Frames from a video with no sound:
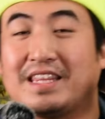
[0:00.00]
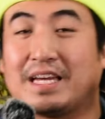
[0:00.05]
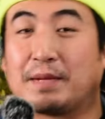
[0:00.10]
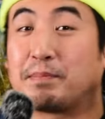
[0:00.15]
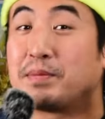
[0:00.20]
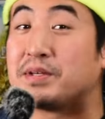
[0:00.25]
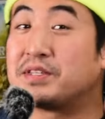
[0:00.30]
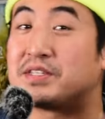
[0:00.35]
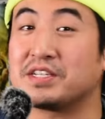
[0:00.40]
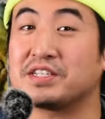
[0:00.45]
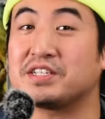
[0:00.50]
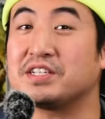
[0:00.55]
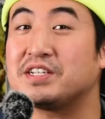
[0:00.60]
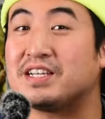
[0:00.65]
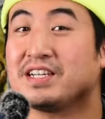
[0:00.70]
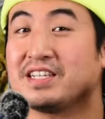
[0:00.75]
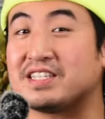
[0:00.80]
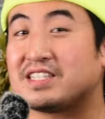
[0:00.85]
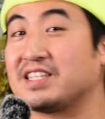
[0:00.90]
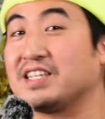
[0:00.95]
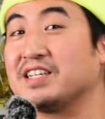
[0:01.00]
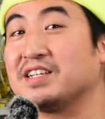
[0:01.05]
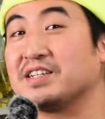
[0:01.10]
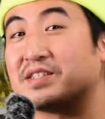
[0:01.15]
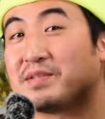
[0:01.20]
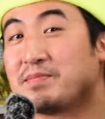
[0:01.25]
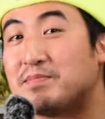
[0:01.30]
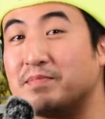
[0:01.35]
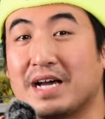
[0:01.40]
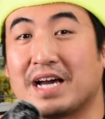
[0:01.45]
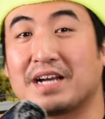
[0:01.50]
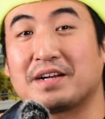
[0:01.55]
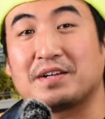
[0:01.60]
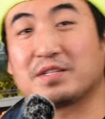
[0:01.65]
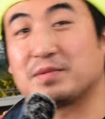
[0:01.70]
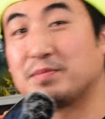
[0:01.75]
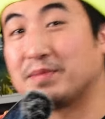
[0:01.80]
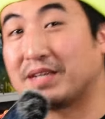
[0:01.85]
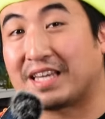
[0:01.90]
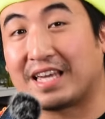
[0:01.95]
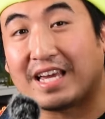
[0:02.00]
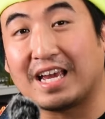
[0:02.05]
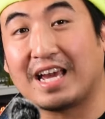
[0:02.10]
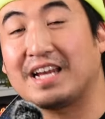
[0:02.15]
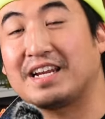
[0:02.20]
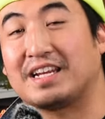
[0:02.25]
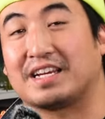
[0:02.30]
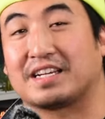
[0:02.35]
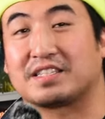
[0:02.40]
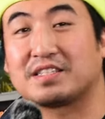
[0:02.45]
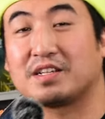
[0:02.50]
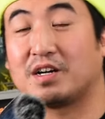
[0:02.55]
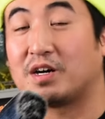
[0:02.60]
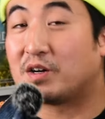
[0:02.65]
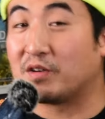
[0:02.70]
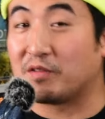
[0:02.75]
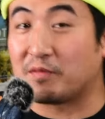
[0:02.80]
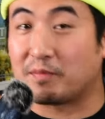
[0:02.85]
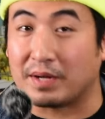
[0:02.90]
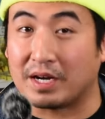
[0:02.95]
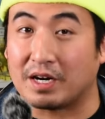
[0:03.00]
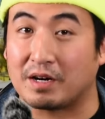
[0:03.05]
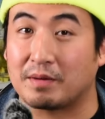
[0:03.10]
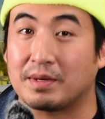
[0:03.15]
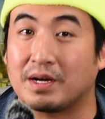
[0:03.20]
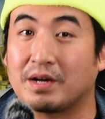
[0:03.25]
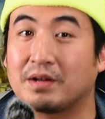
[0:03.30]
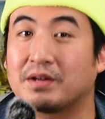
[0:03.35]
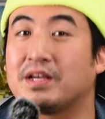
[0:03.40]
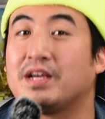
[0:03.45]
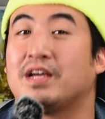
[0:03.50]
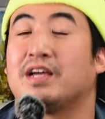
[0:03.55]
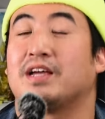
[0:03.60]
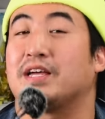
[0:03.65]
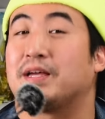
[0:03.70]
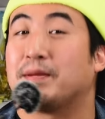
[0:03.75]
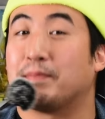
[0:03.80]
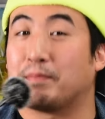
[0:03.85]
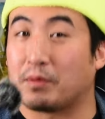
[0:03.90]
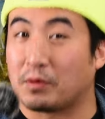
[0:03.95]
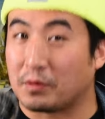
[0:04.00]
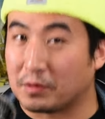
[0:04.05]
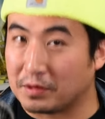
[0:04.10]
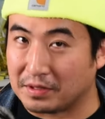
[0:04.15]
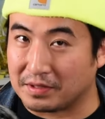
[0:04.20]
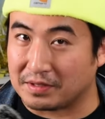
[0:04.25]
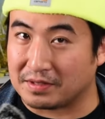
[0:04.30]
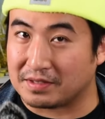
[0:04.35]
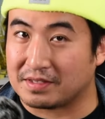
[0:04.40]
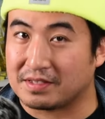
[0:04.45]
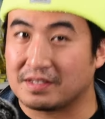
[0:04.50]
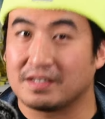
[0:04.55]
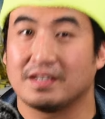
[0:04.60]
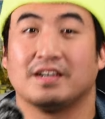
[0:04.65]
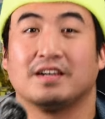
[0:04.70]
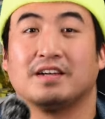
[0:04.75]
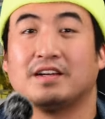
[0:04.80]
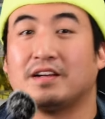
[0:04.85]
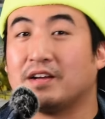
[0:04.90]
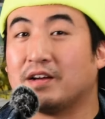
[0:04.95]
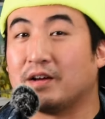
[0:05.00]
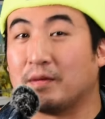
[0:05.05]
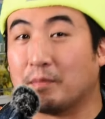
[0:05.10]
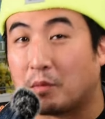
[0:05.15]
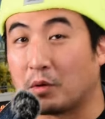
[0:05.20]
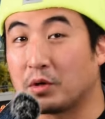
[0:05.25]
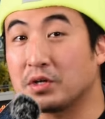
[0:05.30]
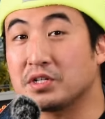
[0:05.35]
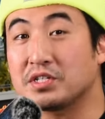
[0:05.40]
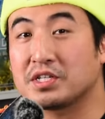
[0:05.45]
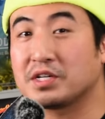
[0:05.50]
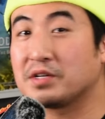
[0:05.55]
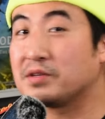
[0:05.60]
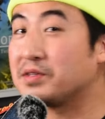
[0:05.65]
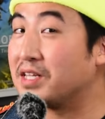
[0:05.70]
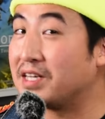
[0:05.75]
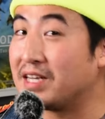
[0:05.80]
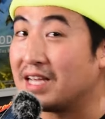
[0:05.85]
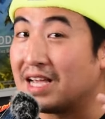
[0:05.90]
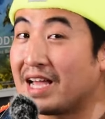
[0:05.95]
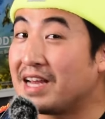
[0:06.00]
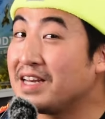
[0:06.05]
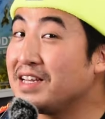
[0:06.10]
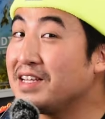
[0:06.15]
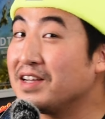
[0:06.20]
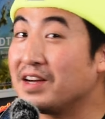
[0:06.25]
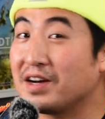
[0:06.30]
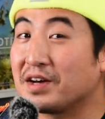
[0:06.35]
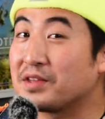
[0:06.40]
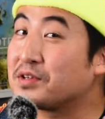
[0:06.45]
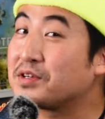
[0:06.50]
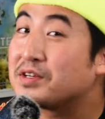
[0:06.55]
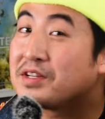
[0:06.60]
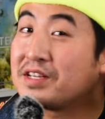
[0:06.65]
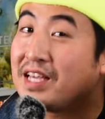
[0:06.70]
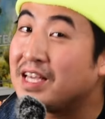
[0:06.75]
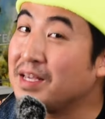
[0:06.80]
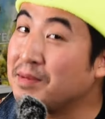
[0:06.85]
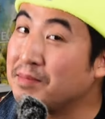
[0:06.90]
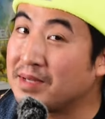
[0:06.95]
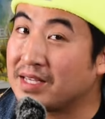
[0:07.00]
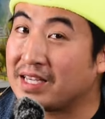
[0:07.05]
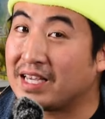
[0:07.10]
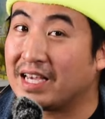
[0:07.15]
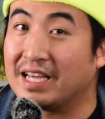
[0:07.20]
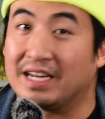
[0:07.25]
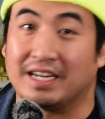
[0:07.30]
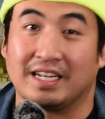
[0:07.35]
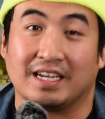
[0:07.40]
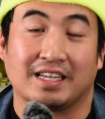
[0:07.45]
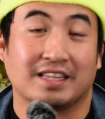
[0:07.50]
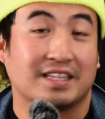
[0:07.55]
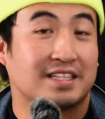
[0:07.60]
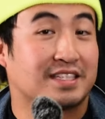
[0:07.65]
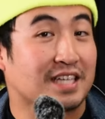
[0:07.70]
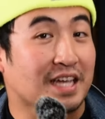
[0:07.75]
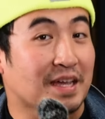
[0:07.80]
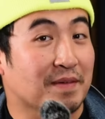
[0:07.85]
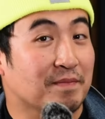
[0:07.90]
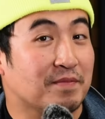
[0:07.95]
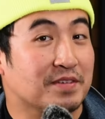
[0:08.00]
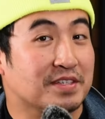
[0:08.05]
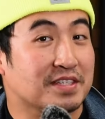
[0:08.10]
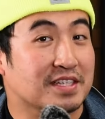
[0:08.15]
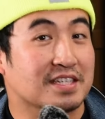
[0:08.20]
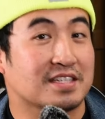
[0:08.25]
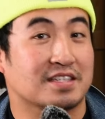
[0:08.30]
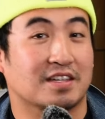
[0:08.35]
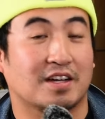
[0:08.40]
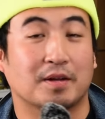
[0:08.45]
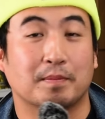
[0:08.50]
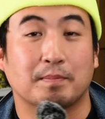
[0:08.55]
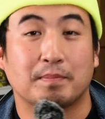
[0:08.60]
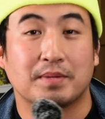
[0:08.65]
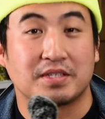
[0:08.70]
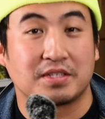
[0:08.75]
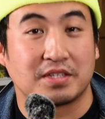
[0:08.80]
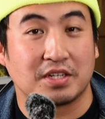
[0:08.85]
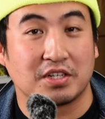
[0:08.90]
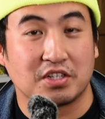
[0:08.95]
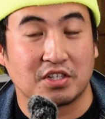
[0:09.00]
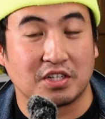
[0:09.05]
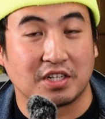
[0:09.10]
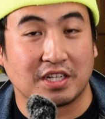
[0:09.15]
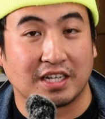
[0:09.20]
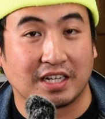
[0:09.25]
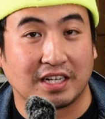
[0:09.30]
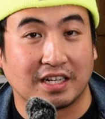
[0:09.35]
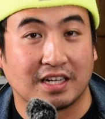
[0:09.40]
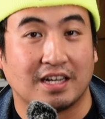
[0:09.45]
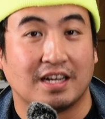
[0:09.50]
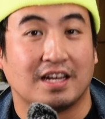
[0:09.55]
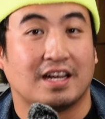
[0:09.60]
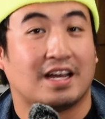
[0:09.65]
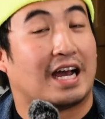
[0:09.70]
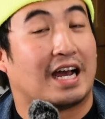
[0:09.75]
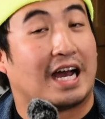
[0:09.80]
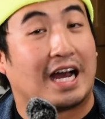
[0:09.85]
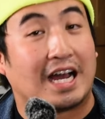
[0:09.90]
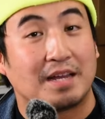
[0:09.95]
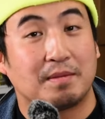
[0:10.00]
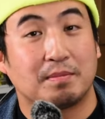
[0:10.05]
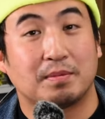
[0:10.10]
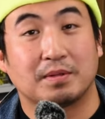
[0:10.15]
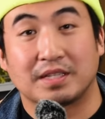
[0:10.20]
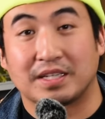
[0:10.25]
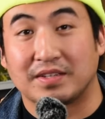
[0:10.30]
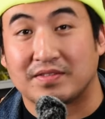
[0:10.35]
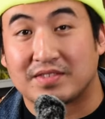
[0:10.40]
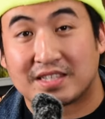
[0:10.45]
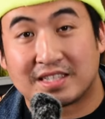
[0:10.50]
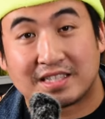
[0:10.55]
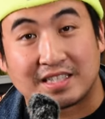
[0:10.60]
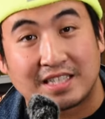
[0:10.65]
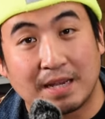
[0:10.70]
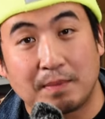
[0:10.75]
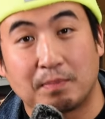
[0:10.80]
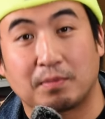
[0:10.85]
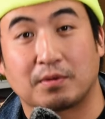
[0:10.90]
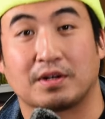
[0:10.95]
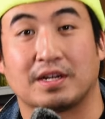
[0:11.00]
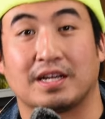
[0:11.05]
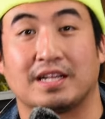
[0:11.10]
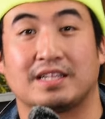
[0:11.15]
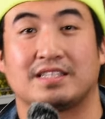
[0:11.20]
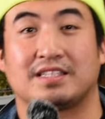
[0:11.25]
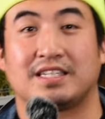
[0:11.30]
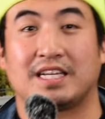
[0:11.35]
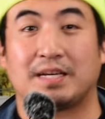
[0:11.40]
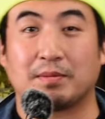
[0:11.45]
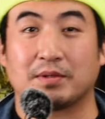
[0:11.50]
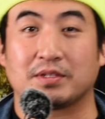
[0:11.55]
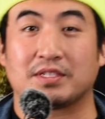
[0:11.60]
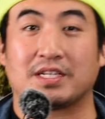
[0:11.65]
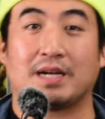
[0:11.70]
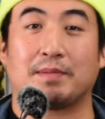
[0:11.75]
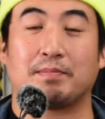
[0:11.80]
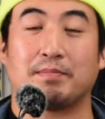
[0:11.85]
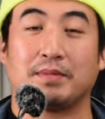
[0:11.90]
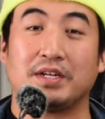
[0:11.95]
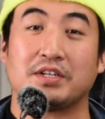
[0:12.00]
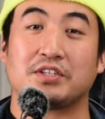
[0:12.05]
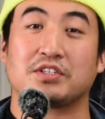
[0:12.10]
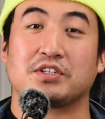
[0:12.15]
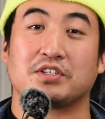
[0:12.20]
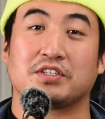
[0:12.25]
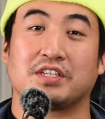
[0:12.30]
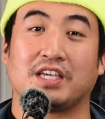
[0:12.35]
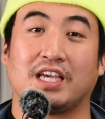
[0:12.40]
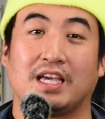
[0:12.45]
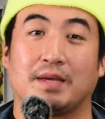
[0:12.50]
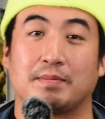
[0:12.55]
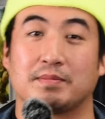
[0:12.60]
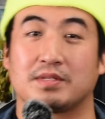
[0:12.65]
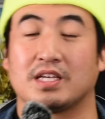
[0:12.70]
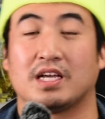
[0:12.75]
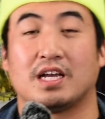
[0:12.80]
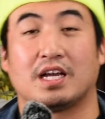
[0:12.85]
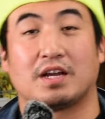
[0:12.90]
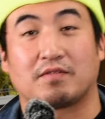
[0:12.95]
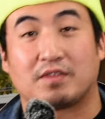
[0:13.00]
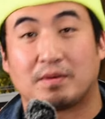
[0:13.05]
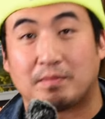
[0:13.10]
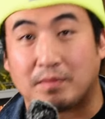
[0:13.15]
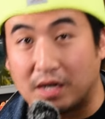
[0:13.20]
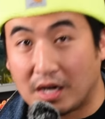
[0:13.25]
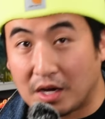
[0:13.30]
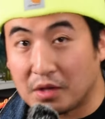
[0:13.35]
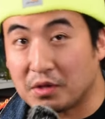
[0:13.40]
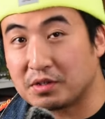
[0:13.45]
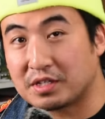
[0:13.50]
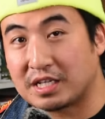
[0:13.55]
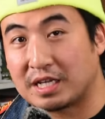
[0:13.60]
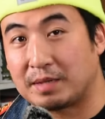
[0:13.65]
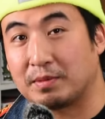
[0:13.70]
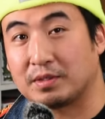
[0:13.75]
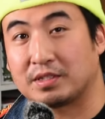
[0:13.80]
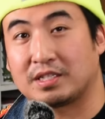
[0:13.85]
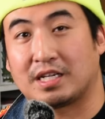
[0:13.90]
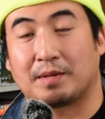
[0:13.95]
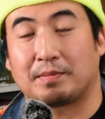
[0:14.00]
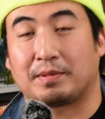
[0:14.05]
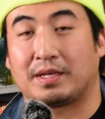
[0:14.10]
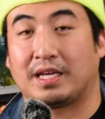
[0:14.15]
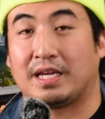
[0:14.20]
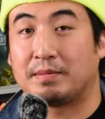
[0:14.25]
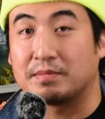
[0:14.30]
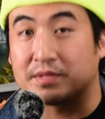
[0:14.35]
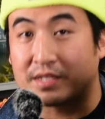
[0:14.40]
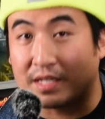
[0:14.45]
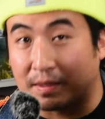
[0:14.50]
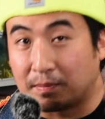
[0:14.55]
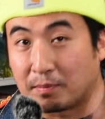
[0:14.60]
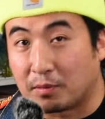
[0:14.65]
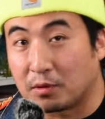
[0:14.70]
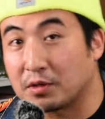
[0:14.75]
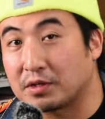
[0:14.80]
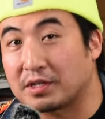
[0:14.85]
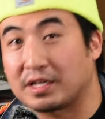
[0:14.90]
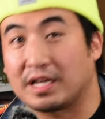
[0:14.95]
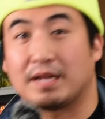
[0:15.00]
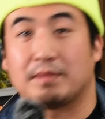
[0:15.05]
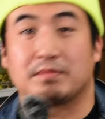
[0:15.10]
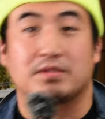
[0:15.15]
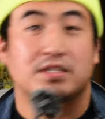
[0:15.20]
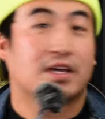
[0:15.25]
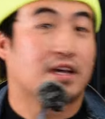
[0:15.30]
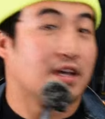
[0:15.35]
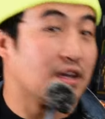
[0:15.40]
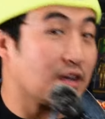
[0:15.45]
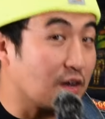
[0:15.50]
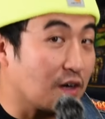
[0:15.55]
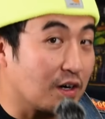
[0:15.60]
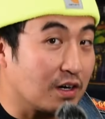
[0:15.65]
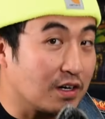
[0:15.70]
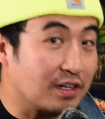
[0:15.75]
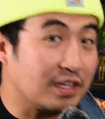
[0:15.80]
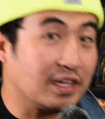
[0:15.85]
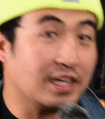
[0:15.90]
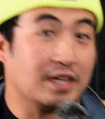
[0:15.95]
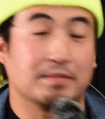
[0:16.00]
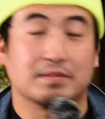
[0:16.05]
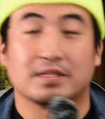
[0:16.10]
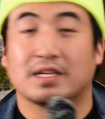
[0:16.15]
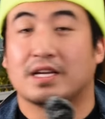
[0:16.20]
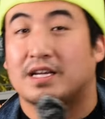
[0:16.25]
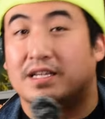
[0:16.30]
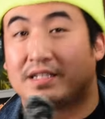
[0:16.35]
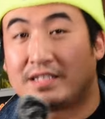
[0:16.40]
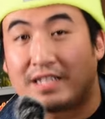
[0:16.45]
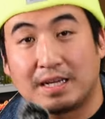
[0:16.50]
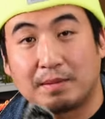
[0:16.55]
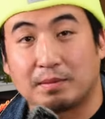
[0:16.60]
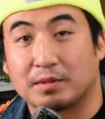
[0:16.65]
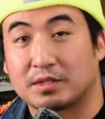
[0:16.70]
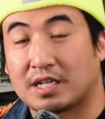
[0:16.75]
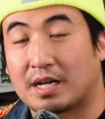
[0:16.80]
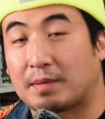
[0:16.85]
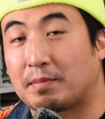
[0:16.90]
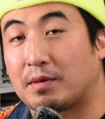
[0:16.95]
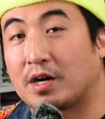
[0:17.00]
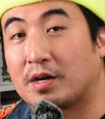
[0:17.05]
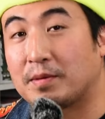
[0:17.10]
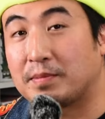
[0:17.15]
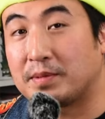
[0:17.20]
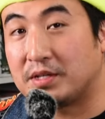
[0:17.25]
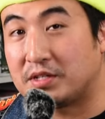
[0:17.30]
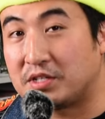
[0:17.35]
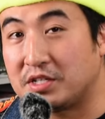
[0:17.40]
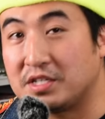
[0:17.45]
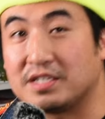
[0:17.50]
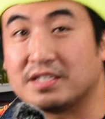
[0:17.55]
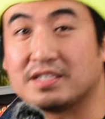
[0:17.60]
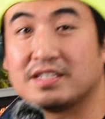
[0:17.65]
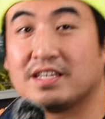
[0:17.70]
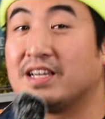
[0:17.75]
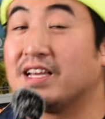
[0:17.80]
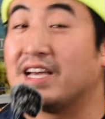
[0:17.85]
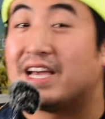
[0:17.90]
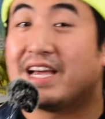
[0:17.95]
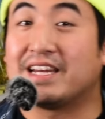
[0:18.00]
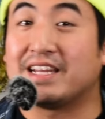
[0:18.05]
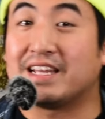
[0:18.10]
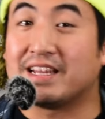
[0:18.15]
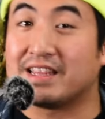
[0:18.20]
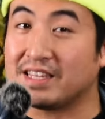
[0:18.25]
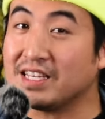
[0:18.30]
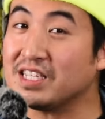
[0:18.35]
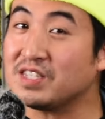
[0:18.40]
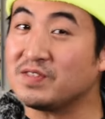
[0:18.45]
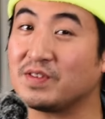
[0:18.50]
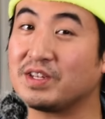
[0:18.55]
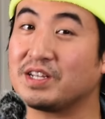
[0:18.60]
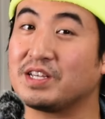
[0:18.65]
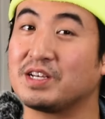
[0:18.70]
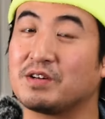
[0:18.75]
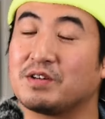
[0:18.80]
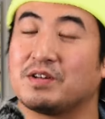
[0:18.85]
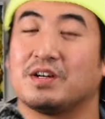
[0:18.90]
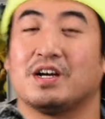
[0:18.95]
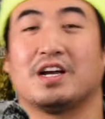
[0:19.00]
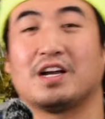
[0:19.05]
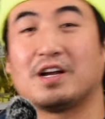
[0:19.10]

that positioning skills, matters, mechanics are of paramount importance. More so than any other game mechanic, this emphasis on positioning, I believe, separates tabletop miniatures games from other tabletop games like board games, card games, tabletop RPGs. And in this video,